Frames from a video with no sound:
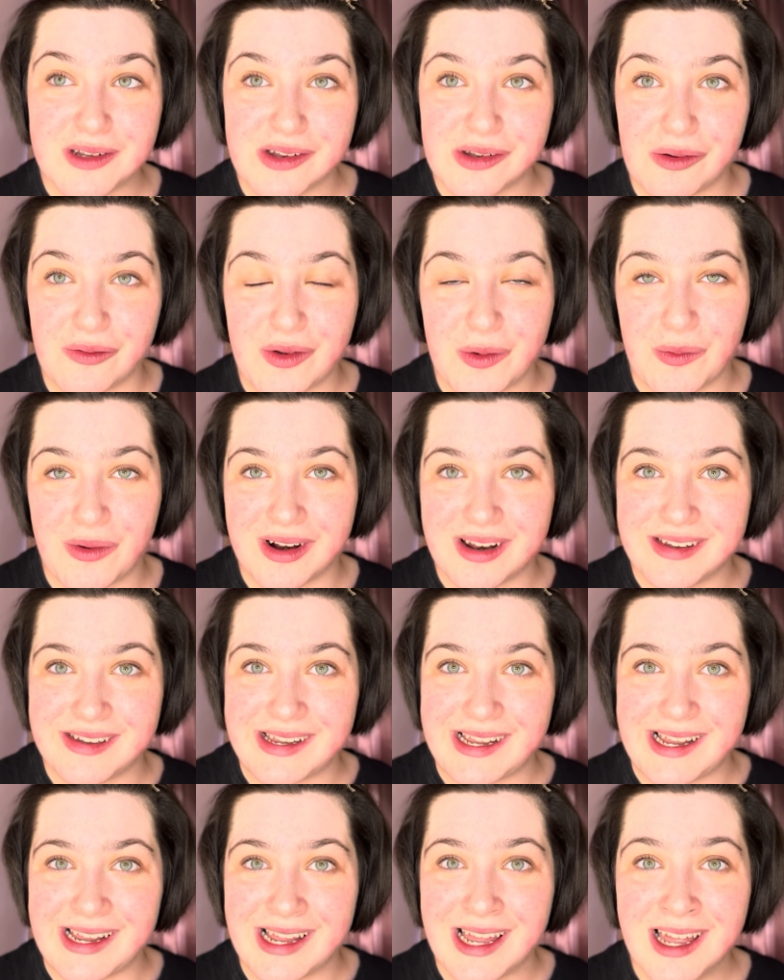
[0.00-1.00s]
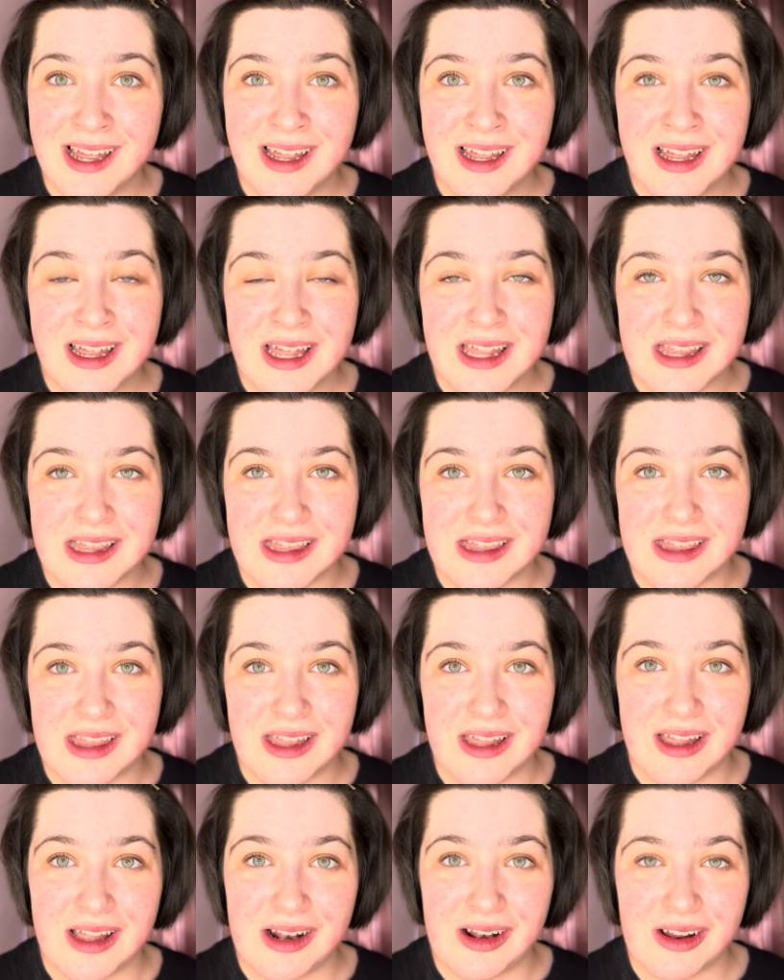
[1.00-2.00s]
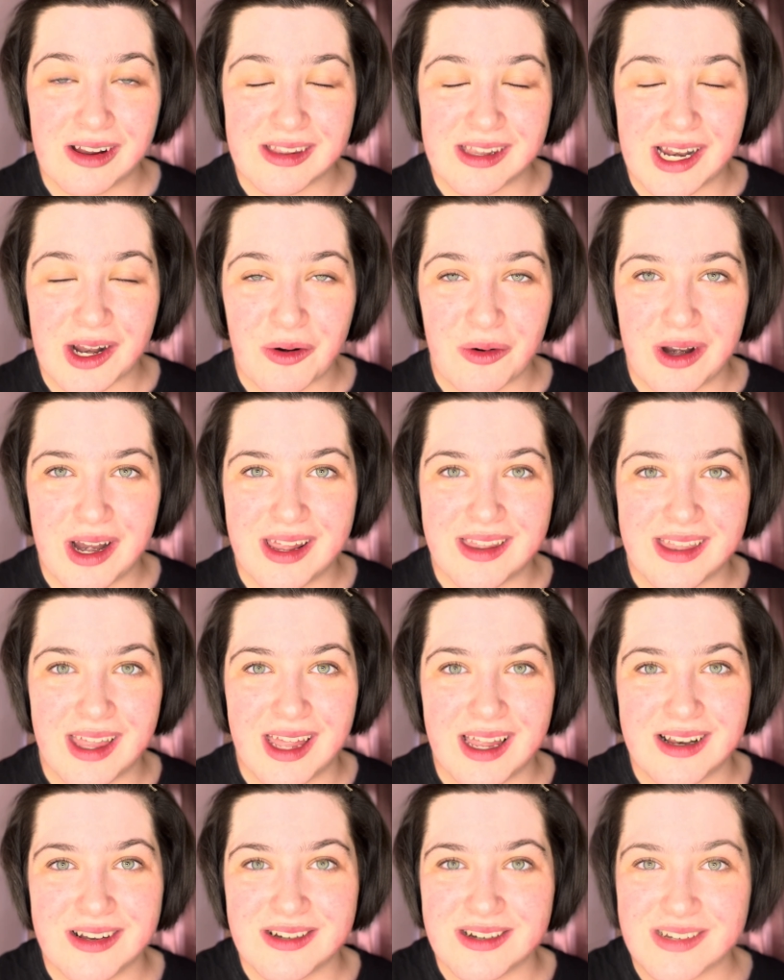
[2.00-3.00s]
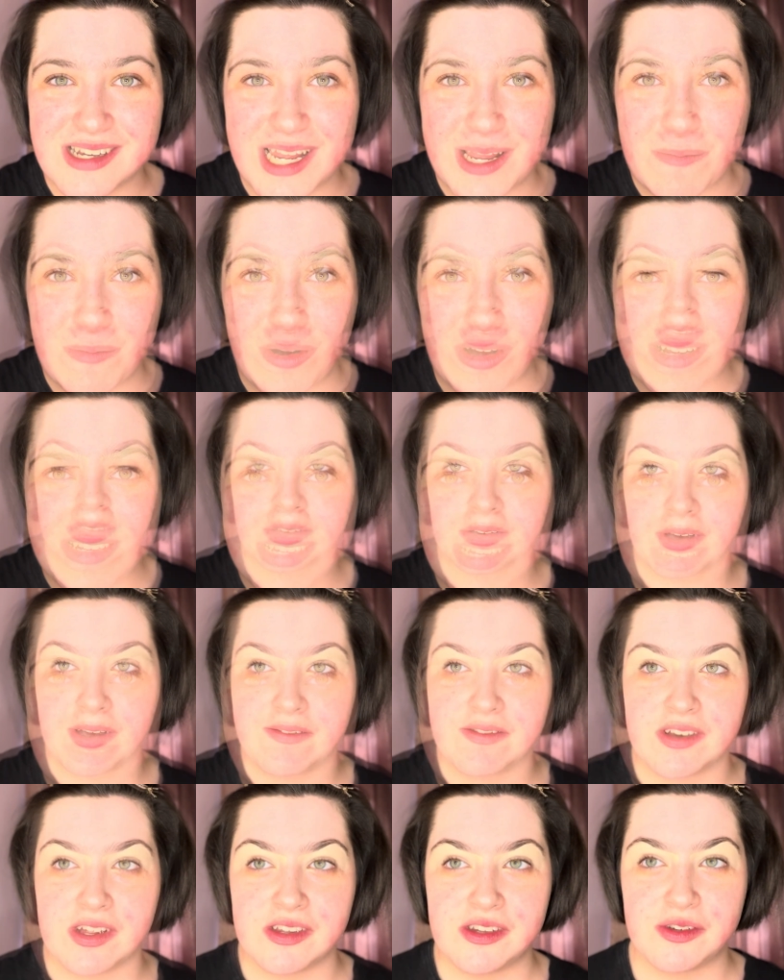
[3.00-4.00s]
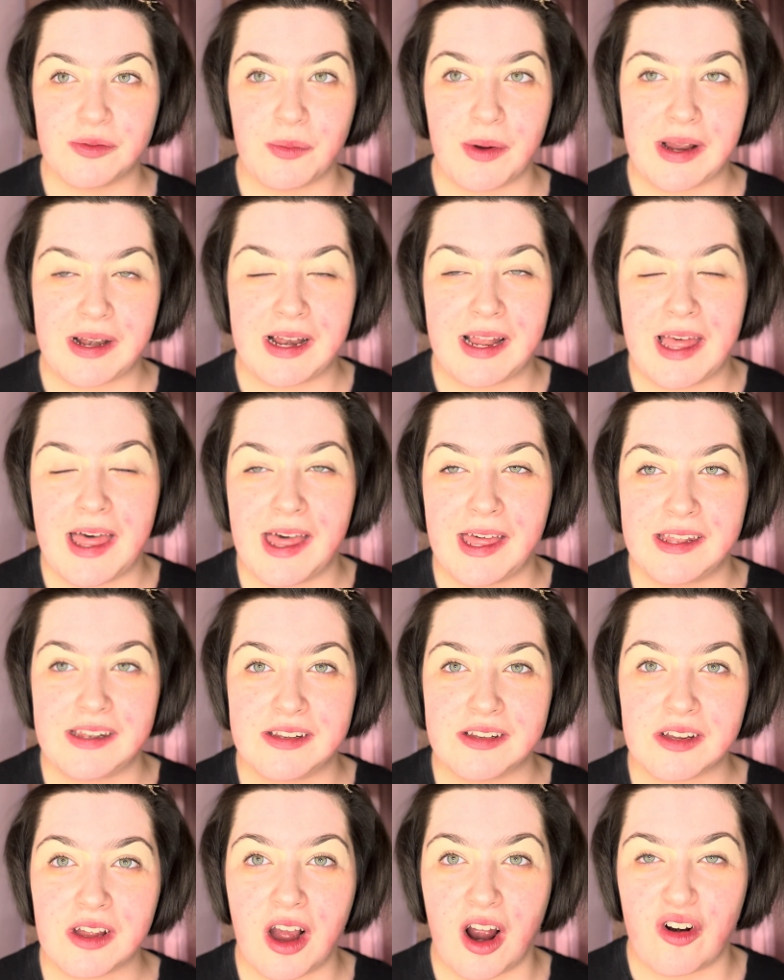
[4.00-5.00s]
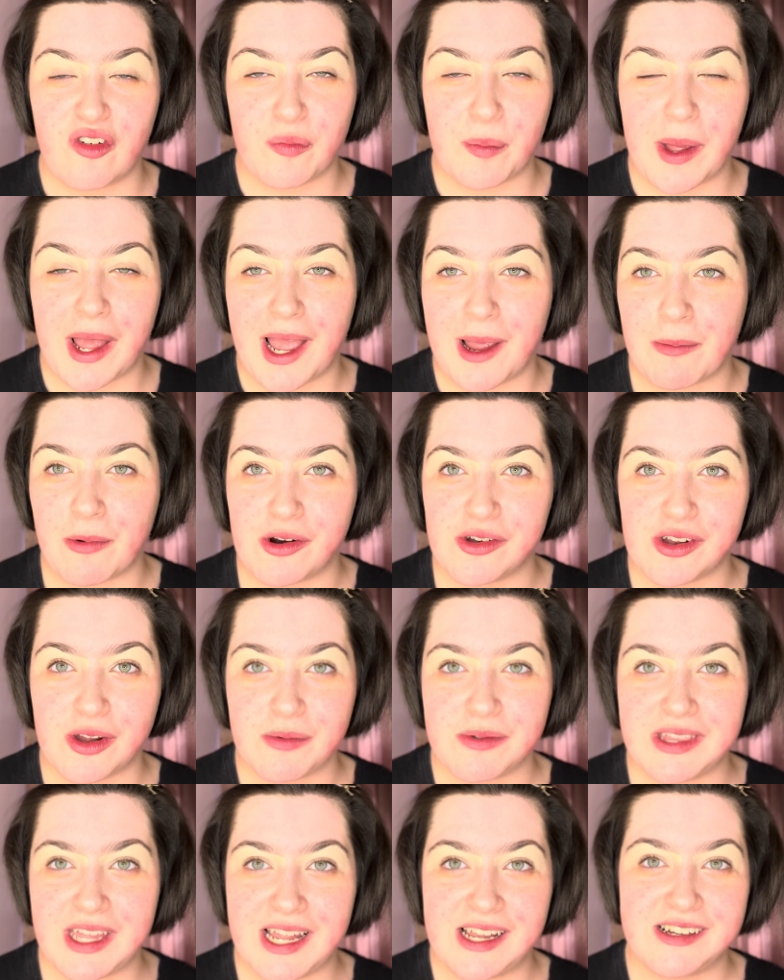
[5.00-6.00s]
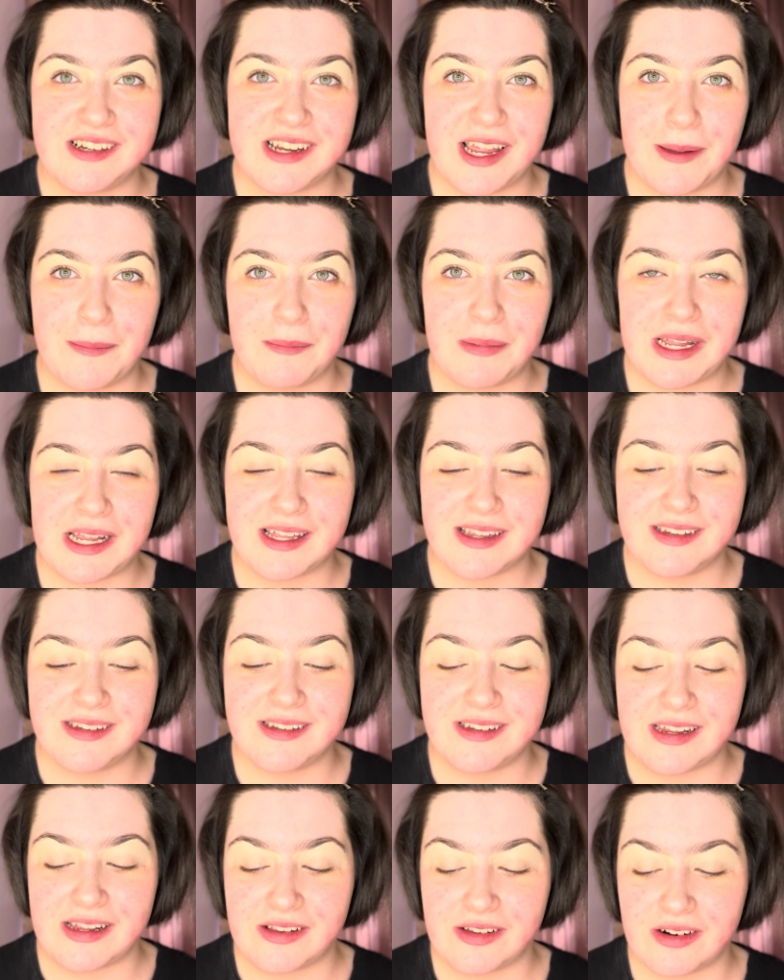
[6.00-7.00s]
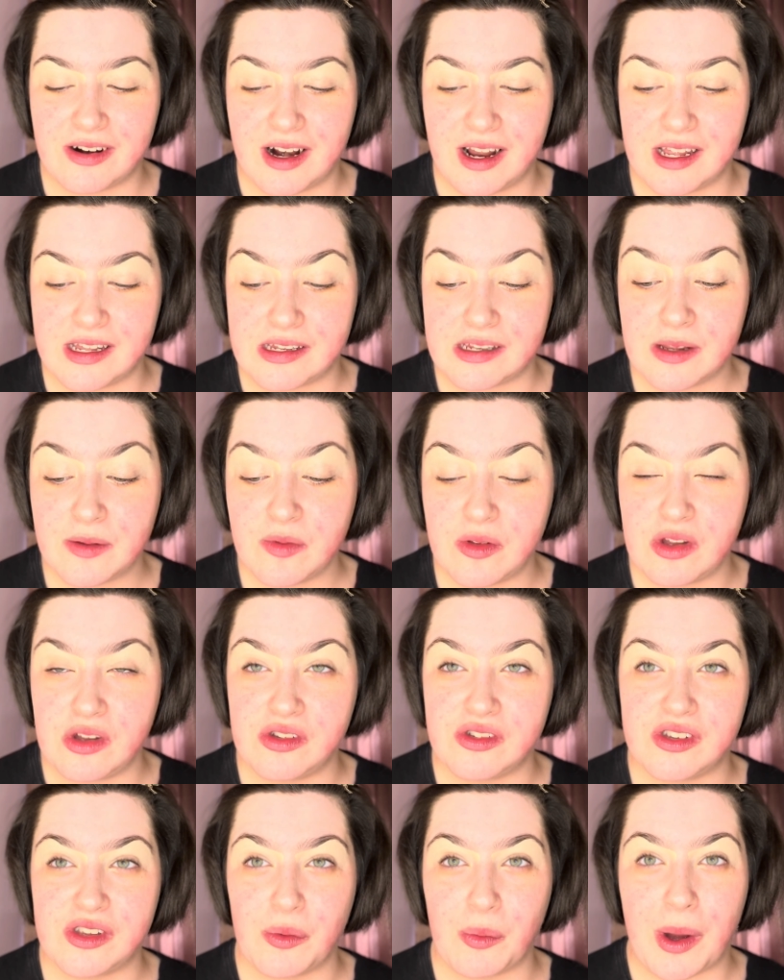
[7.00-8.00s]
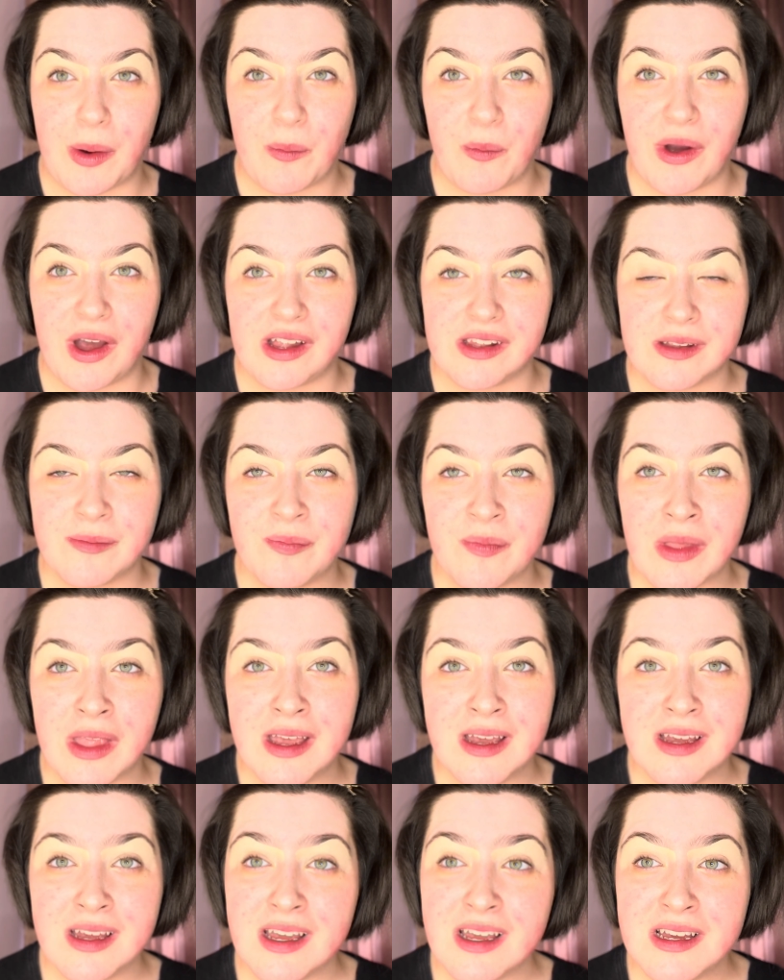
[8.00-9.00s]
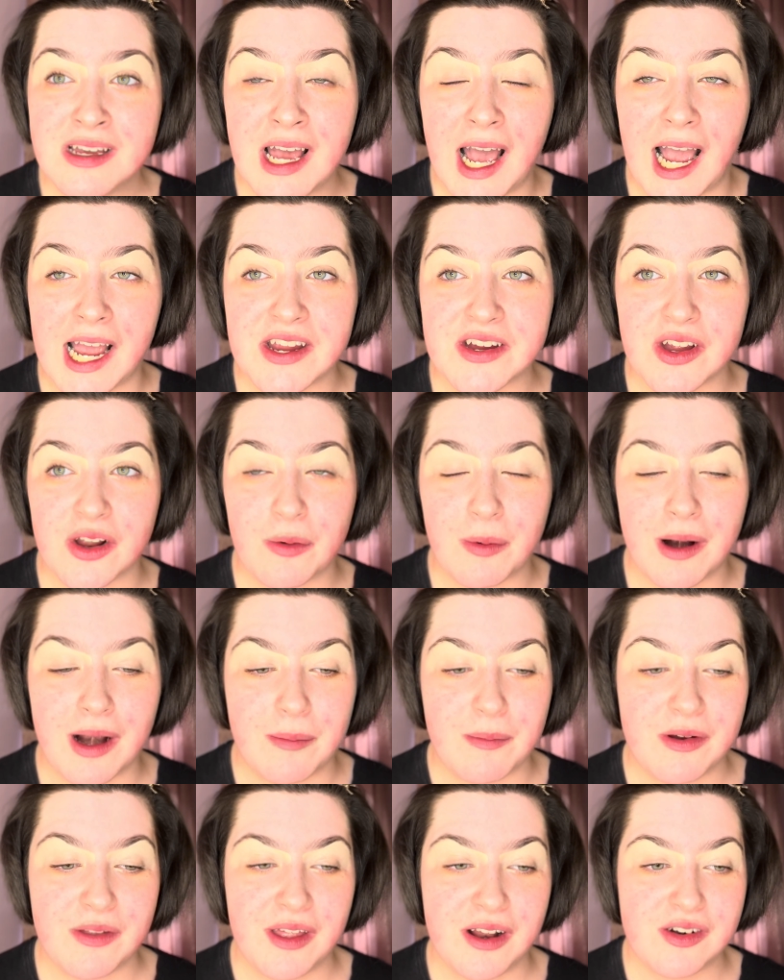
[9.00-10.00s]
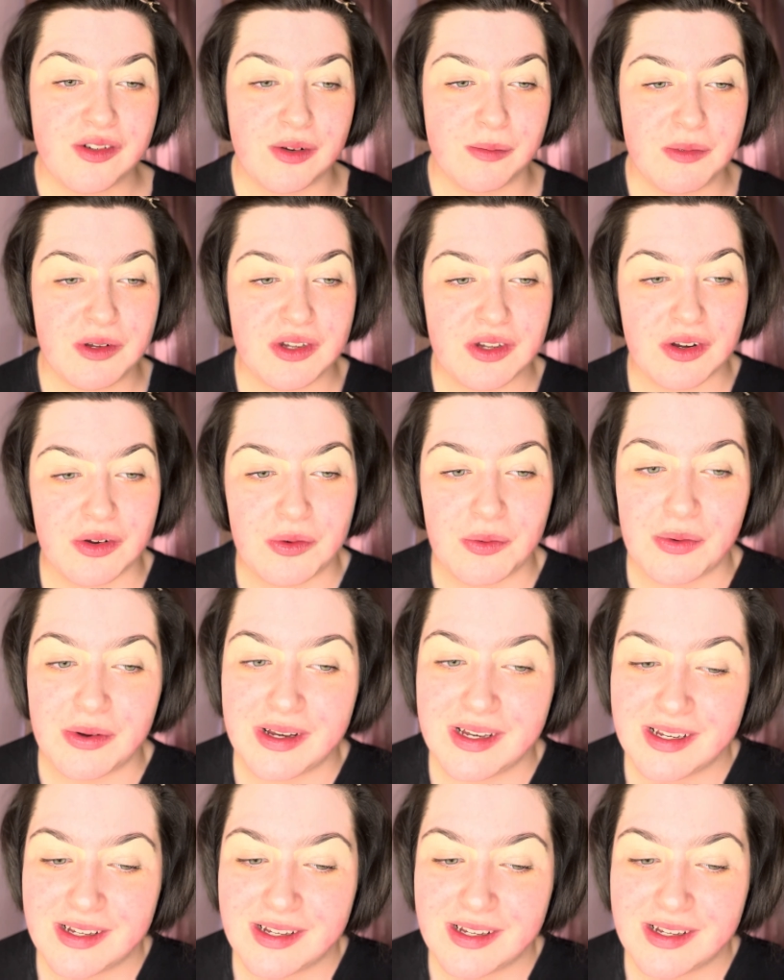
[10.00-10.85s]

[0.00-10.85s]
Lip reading: So if you want to see the look that I create, then just keep watching. So I've just went and carved my eyebrows out with the HMB concealer and used the Wet n Wild eyeshadow primer there. So I'm just going